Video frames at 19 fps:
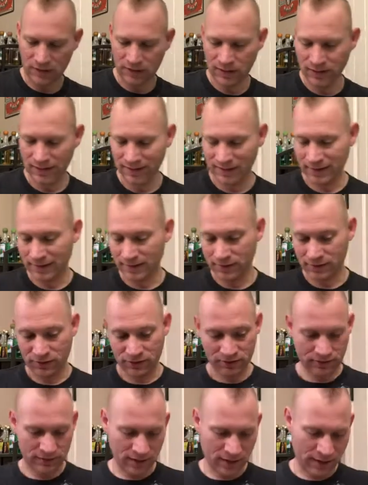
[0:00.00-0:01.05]
And again,
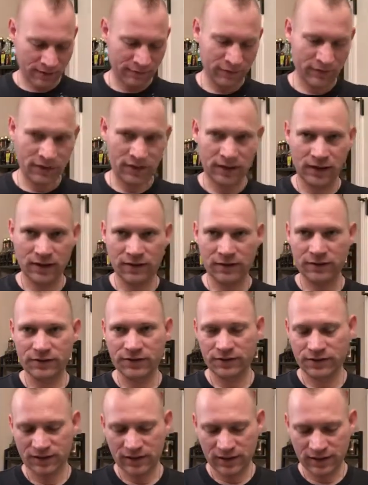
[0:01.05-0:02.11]
just everything here is
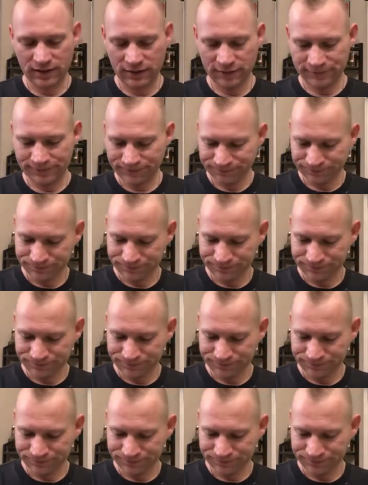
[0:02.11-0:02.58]
just kind of